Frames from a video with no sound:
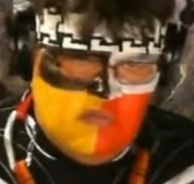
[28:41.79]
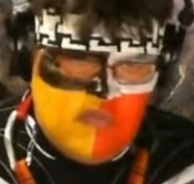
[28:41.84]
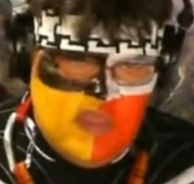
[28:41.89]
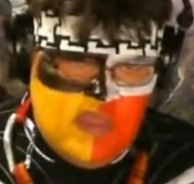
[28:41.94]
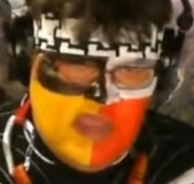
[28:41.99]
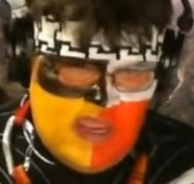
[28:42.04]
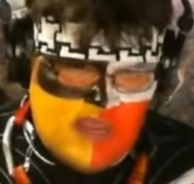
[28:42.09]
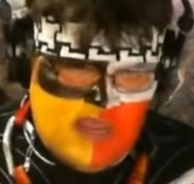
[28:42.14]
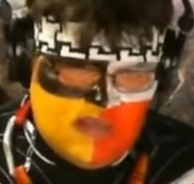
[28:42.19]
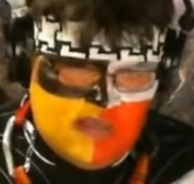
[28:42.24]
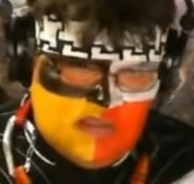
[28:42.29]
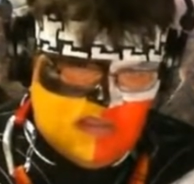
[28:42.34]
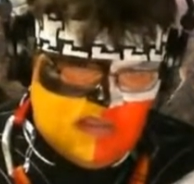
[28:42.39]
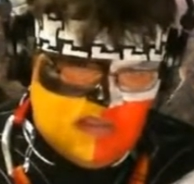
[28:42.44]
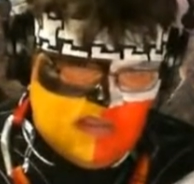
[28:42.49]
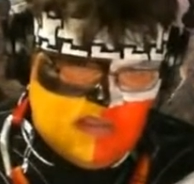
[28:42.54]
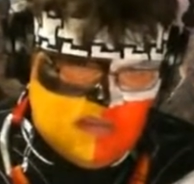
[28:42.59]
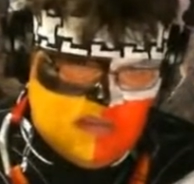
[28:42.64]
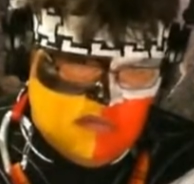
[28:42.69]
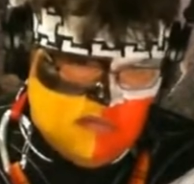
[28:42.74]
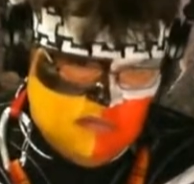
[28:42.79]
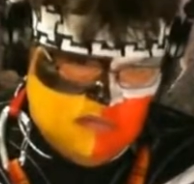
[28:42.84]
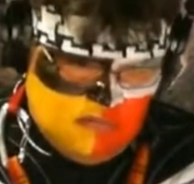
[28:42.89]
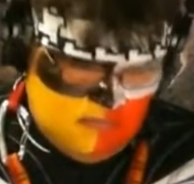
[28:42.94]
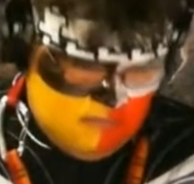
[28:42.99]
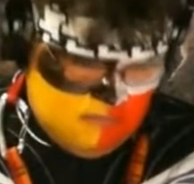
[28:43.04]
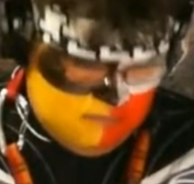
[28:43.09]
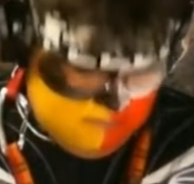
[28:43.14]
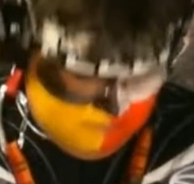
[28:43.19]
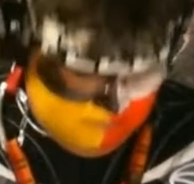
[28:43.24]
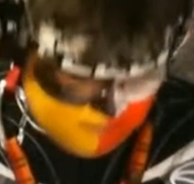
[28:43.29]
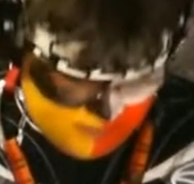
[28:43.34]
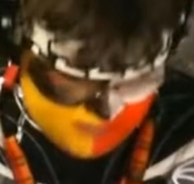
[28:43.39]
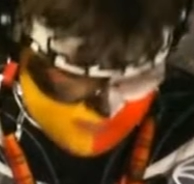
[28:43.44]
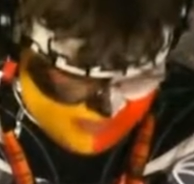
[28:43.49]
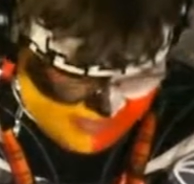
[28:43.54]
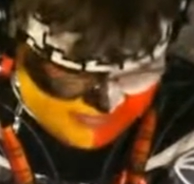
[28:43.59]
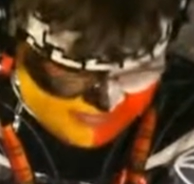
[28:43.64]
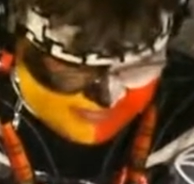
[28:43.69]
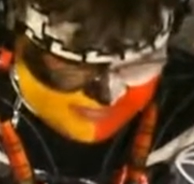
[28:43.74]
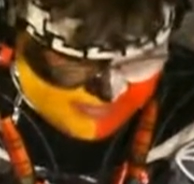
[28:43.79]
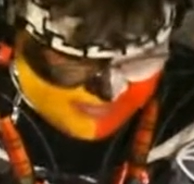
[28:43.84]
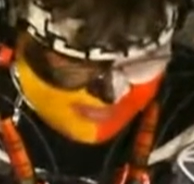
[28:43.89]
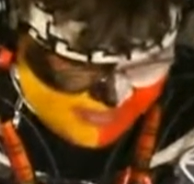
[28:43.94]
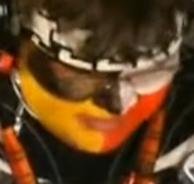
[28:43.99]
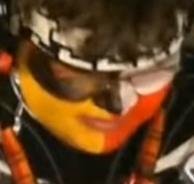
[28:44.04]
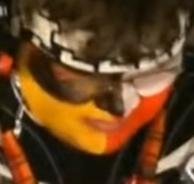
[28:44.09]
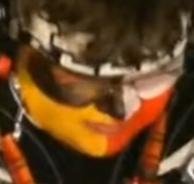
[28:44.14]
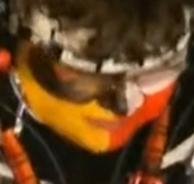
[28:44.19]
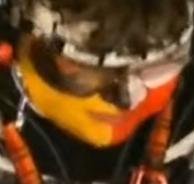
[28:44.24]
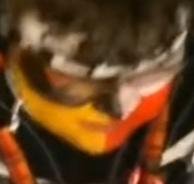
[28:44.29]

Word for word: that that day,